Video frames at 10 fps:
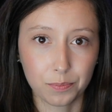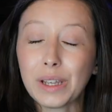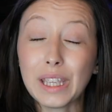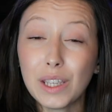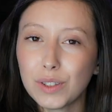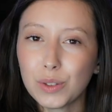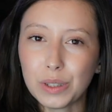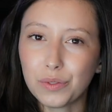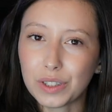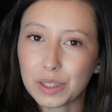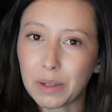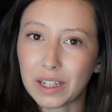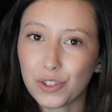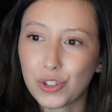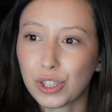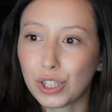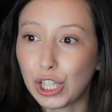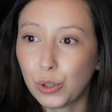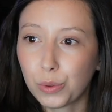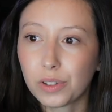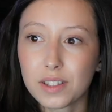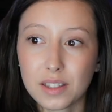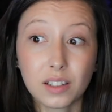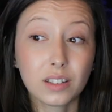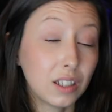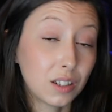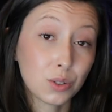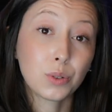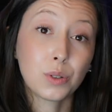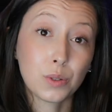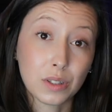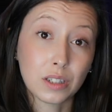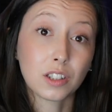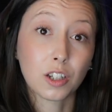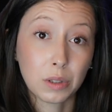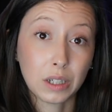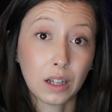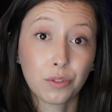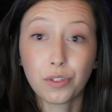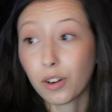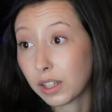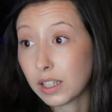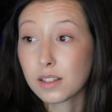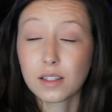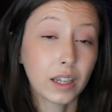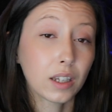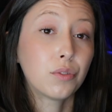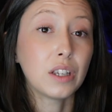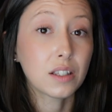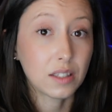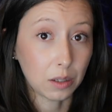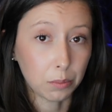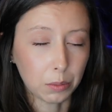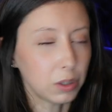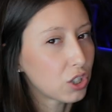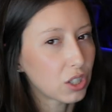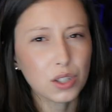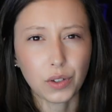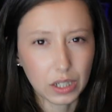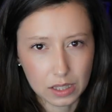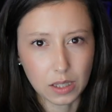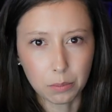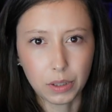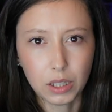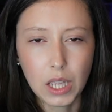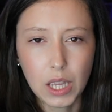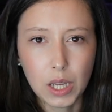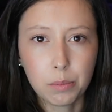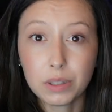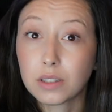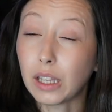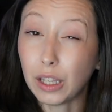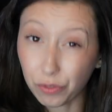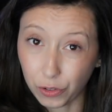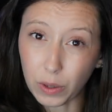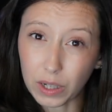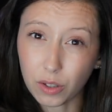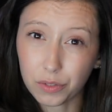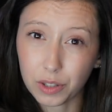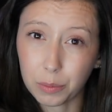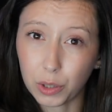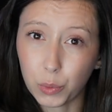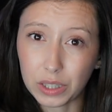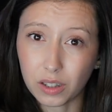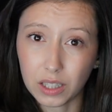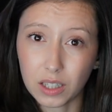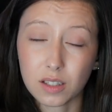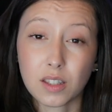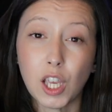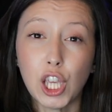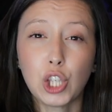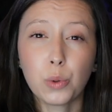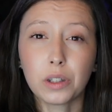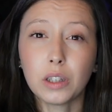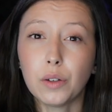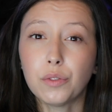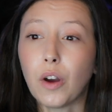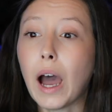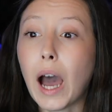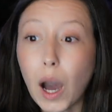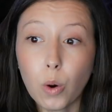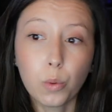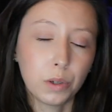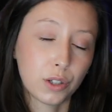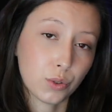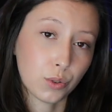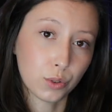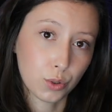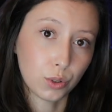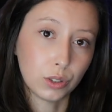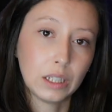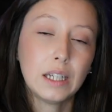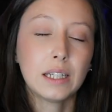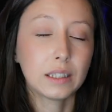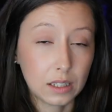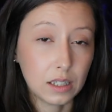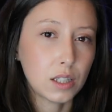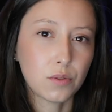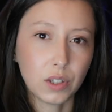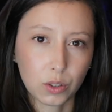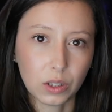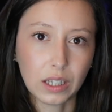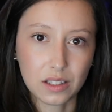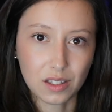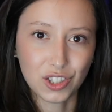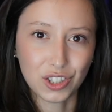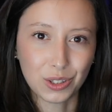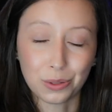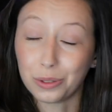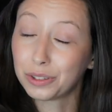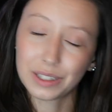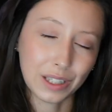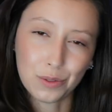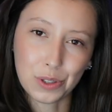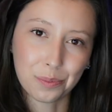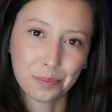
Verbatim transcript: Even with Virt-Manager, you will still need to use the terminal for things like fixing permissions, for example, but if you are comfortable with Linux, you will love how much control this virtualization tool gives you.